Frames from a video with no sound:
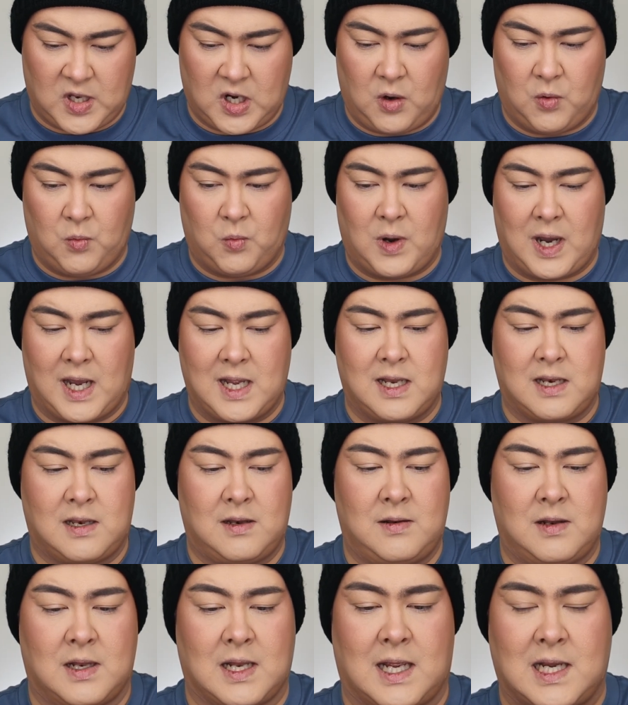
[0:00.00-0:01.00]
white
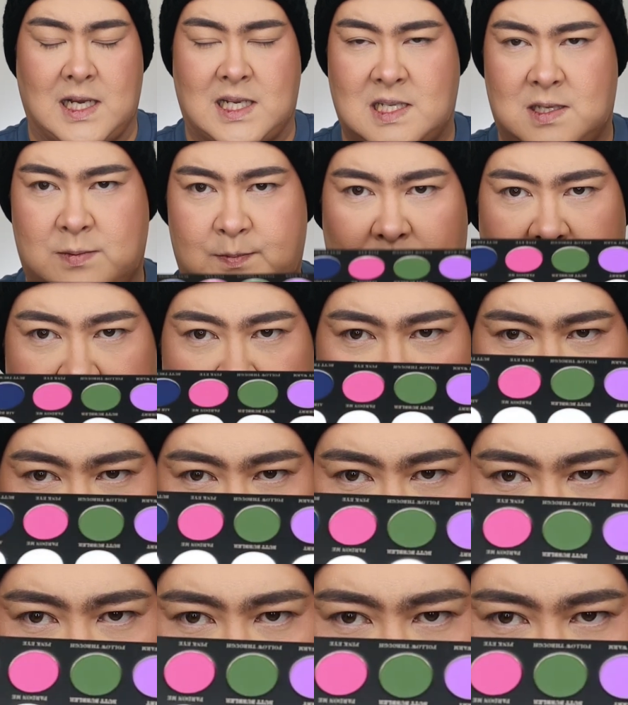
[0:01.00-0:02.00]
like
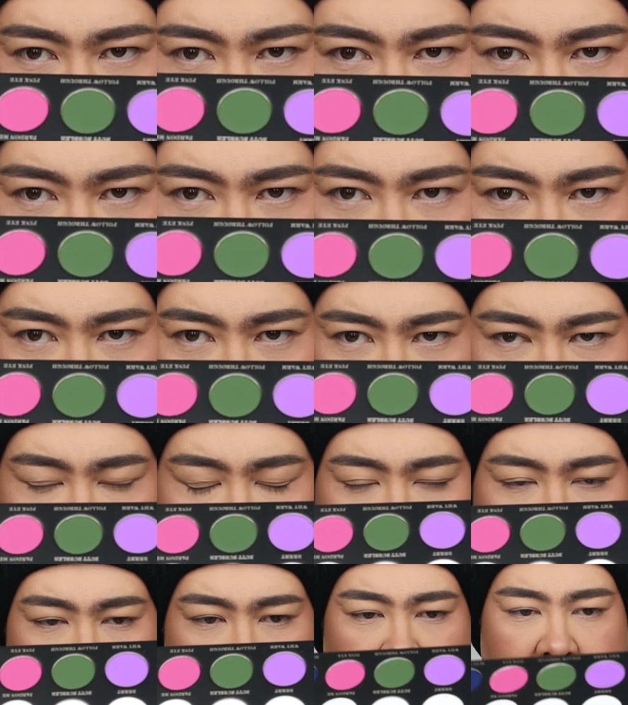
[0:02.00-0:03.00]
sponges or
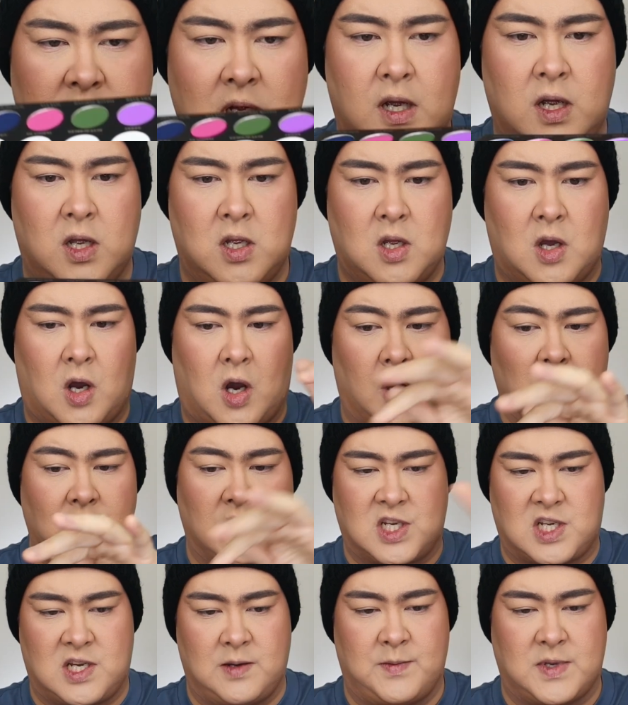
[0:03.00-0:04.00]
foams on the
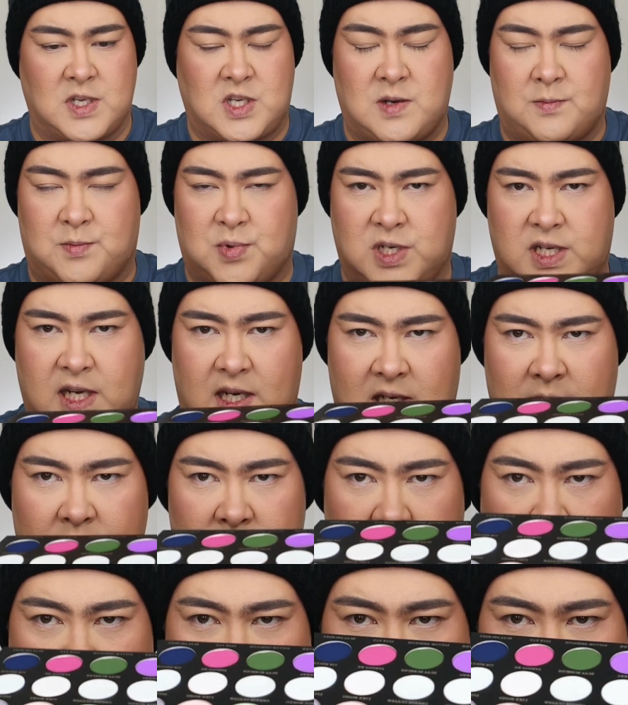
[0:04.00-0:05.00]
shimmers to protect them.
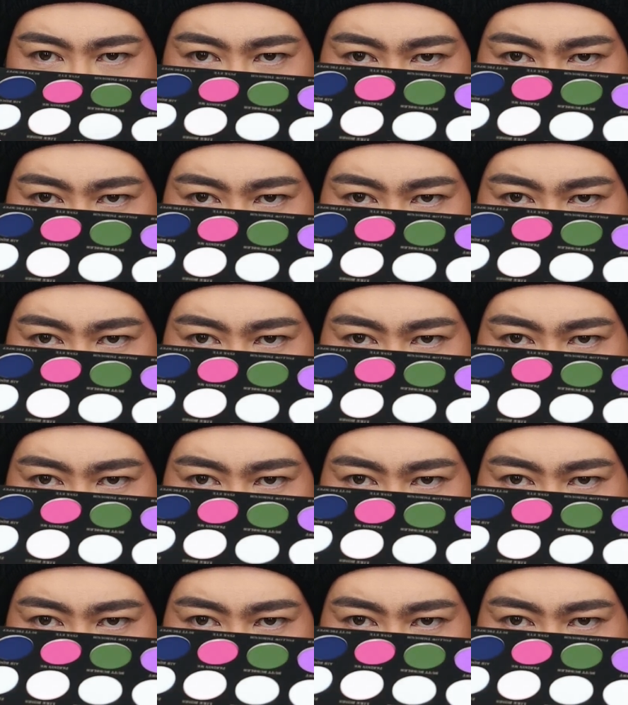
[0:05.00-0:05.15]
So I'm just